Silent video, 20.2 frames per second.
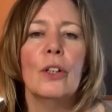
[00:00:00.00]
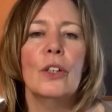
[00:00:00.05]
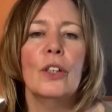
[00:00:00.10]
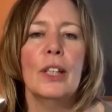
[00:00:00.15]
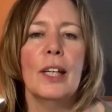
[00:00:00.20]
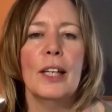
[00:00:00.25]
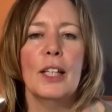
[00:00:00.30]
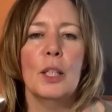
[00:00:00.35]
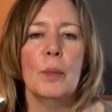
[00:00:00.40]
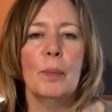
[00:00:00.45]

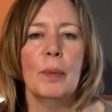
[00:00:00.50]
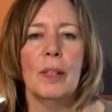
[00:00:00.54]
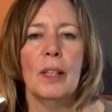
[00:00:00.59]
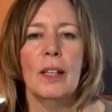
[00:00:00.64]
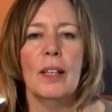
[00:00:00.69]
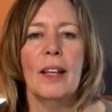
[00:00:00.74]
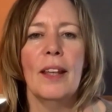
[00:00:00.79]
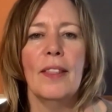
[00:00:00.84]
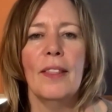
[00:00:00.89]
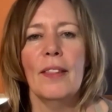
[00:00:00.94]
to
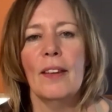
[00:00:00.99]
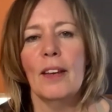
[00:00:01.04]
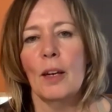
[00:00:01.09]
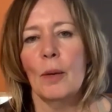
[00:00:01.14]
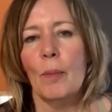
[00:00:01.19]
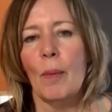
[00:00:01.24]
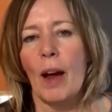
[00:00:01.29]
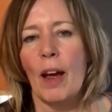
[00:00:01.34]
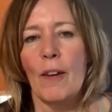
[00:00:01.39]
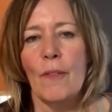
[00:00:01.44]
explain than
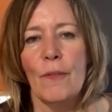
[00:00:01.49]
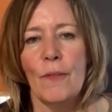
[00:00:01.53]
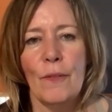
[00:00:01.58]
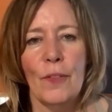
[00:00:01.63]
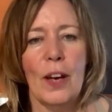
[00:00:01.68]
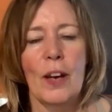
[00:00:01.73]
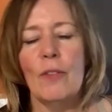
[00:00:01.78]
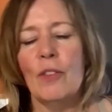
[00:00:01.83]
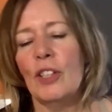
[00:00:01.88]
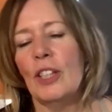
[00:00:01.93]
my
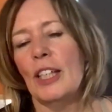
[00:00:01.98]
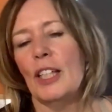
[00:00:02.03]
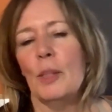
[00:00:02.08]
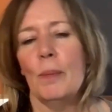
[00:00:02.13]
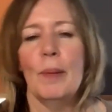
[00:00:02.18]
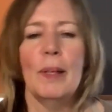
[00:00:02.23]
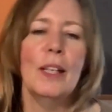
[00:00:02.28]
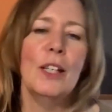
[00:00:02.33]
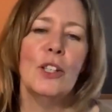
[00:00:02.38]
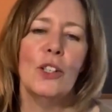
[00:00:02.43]
5 or 6
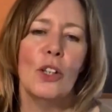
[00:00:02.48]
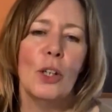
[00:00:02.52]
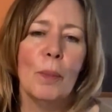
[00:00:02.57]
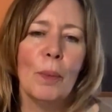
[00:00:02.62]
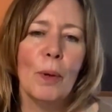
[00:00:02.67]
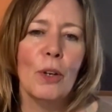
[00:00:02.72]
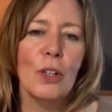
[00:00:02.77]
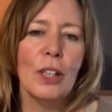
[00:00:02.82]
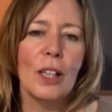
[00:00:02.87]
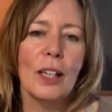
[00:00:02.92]
minutes on a
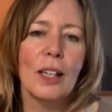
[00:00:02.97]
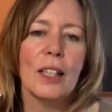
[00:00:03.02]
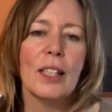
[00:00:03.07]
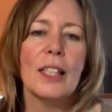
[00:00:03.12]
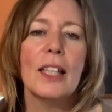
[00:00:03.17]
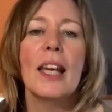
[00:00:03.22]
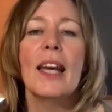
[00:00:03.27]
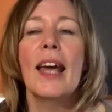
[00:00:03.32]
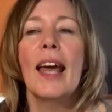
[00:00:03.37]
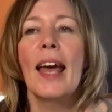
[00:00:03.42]
podcast.